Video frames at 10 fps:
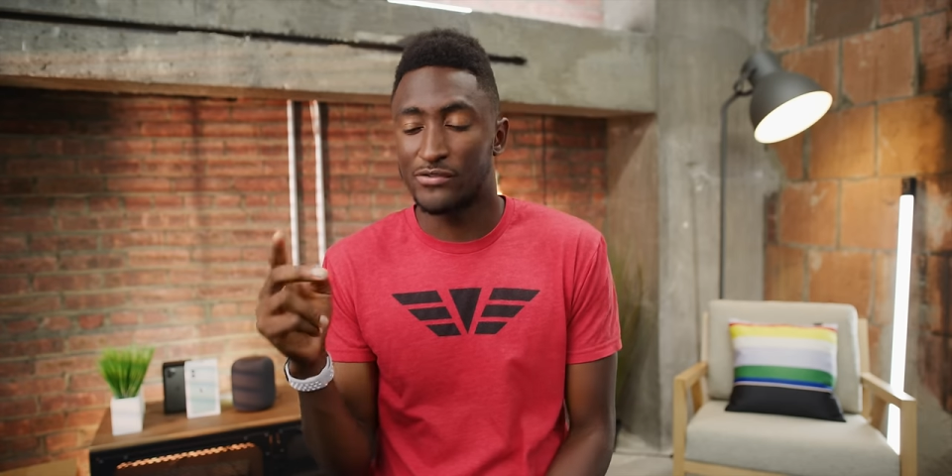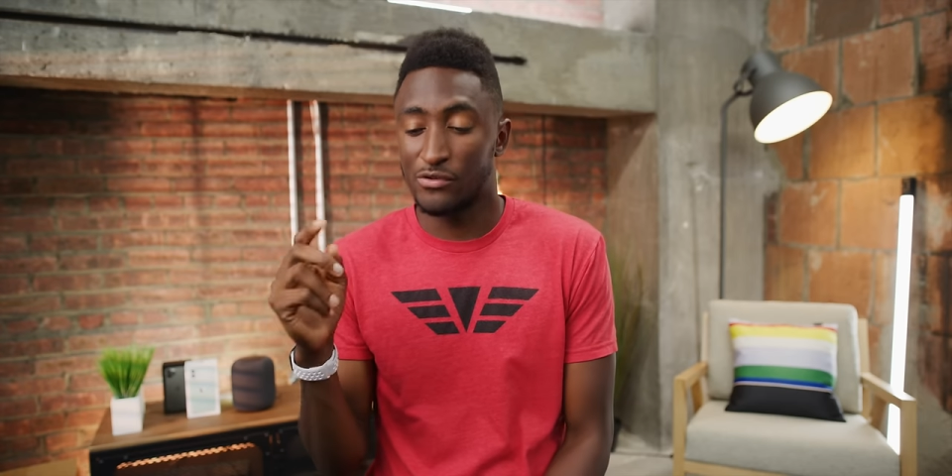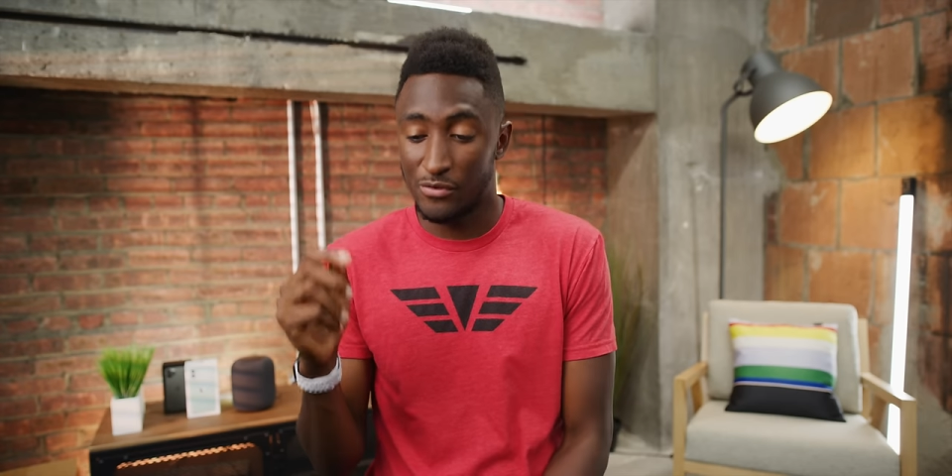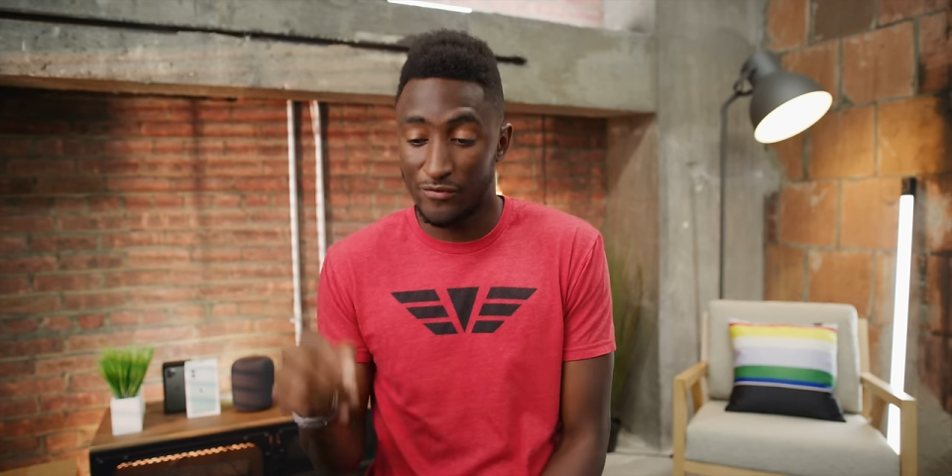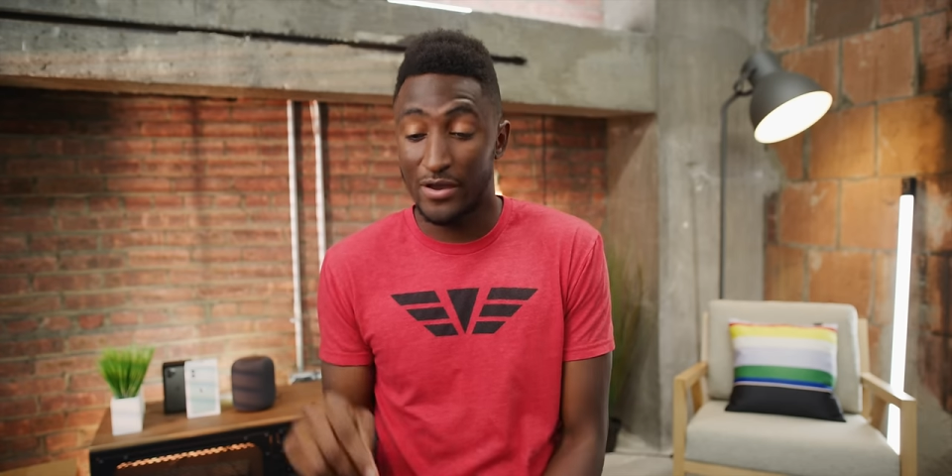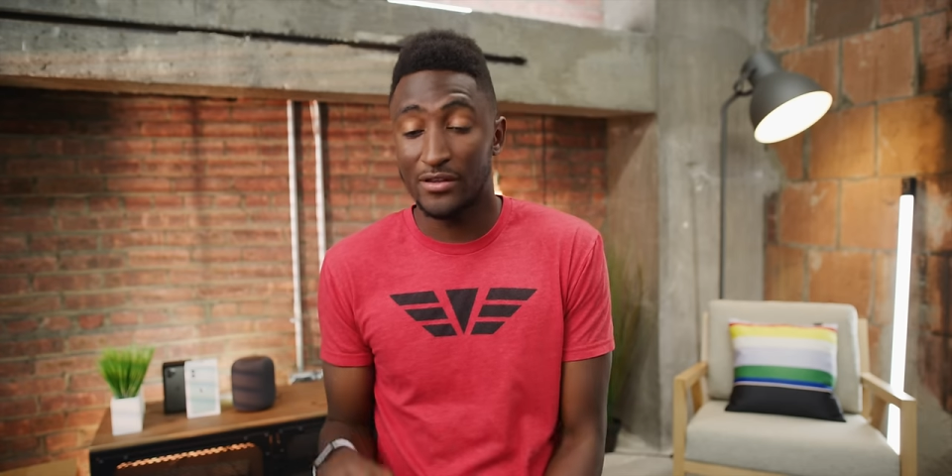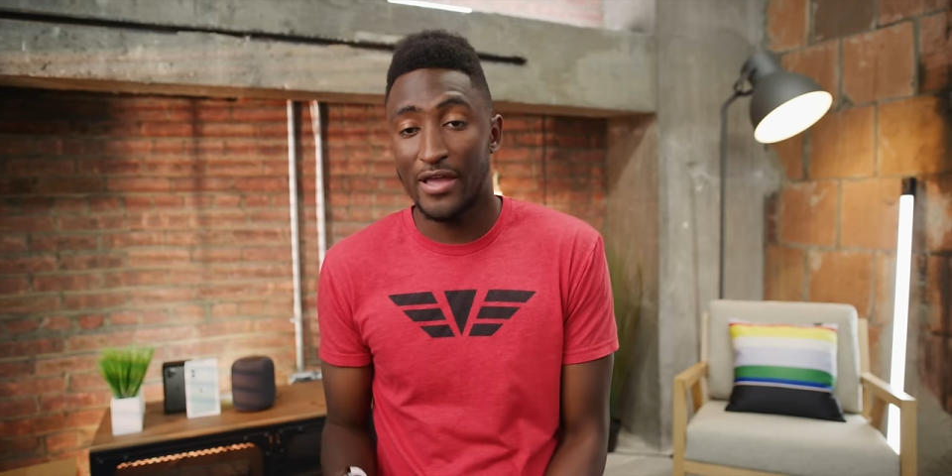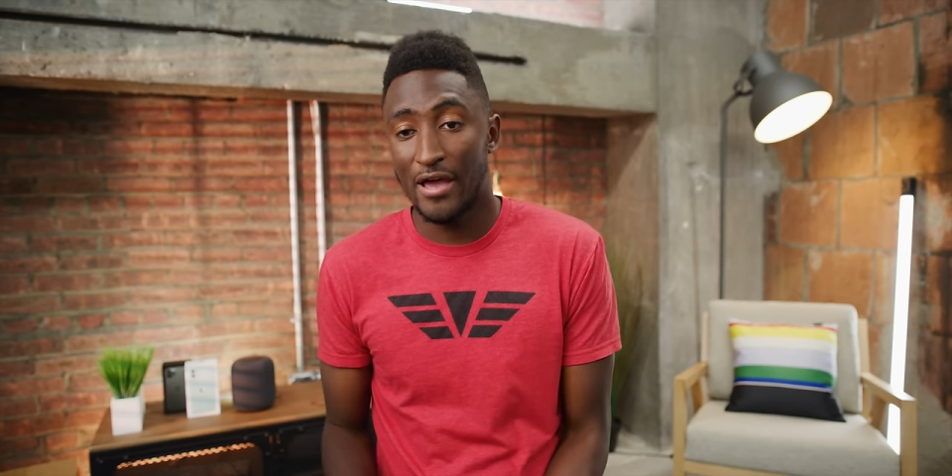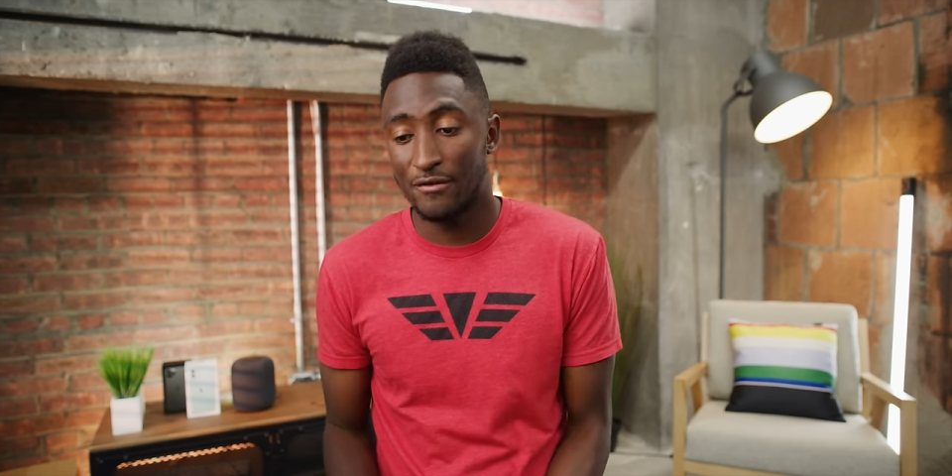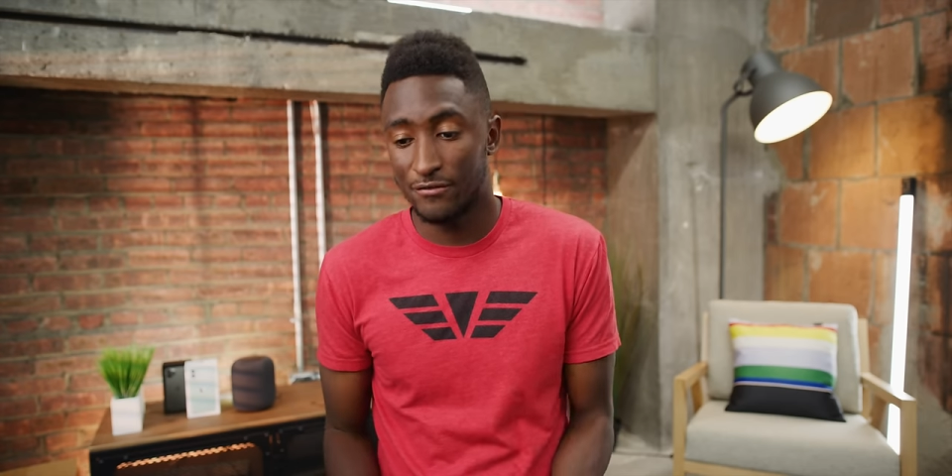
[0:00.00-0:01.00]
So we finally
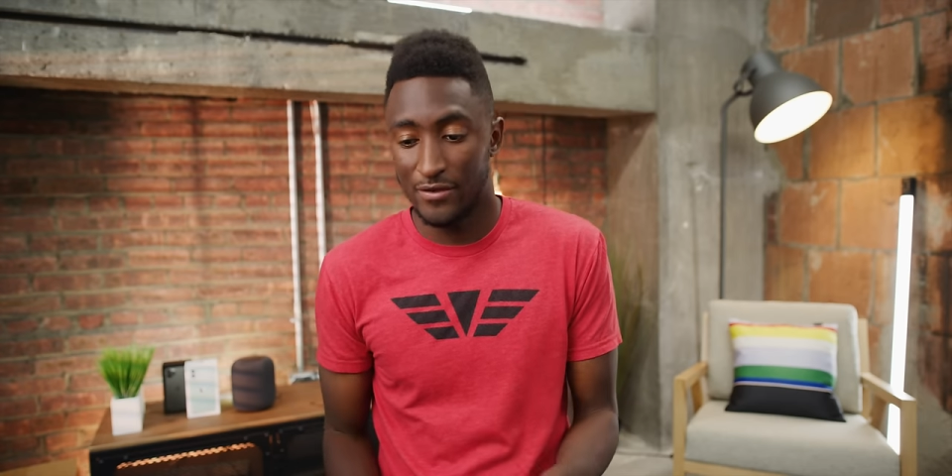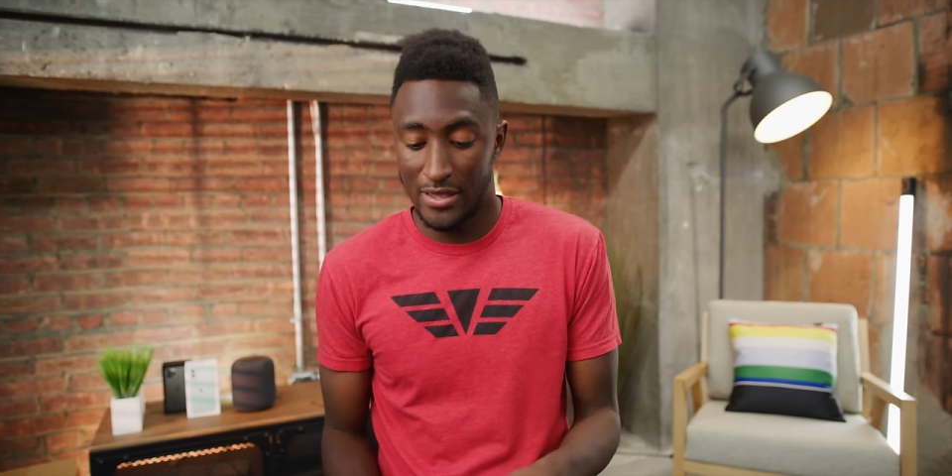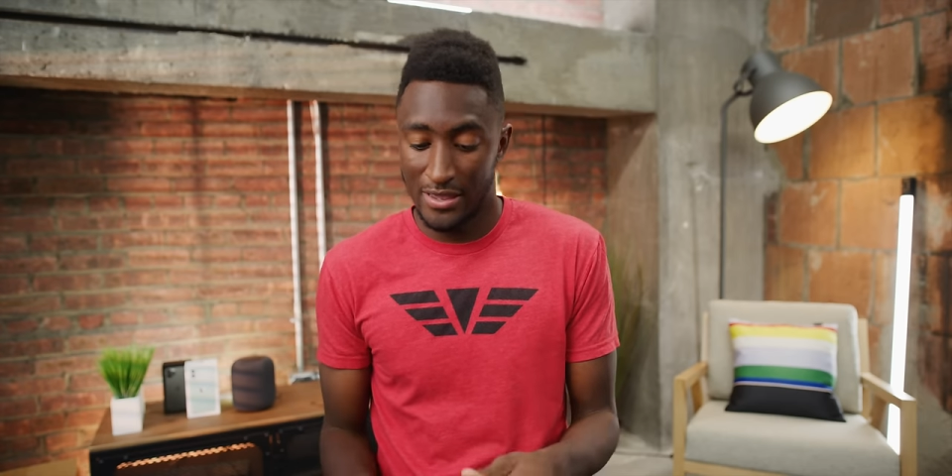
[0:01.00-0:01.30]
have